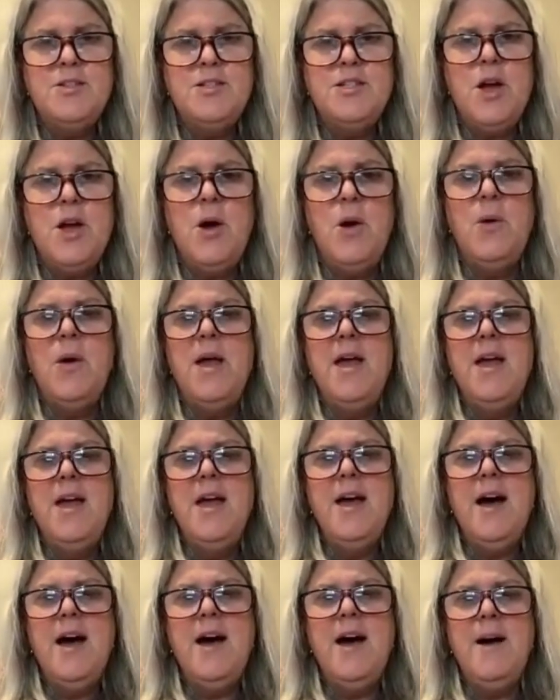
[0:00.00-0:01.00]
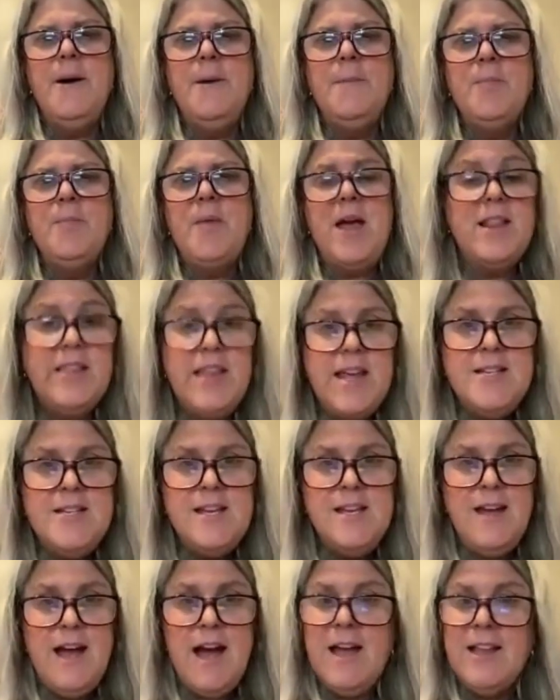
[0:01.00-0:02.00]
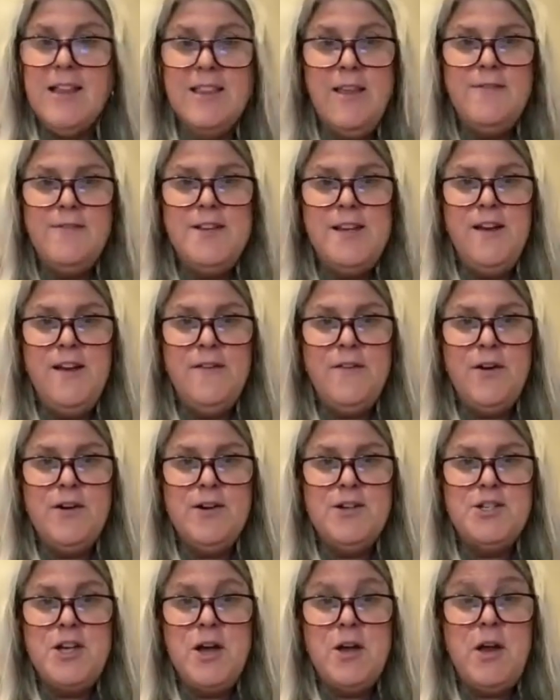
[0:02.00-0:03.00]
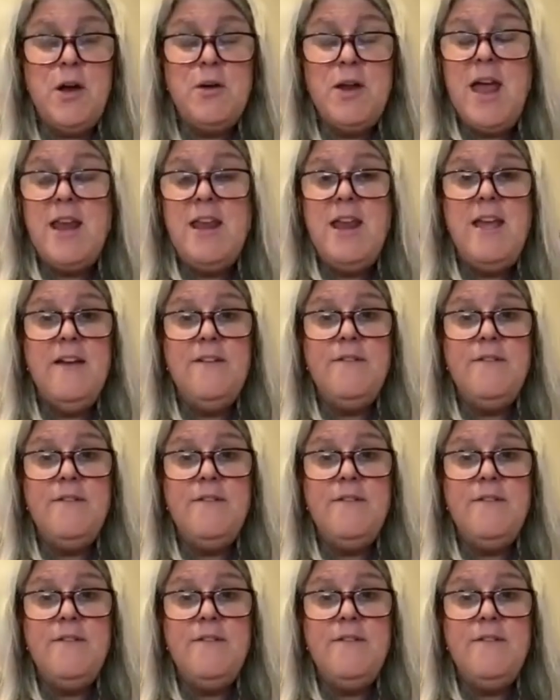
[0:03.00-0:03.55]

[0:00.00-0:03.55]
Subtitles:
So I'd love to give her a shout out. And if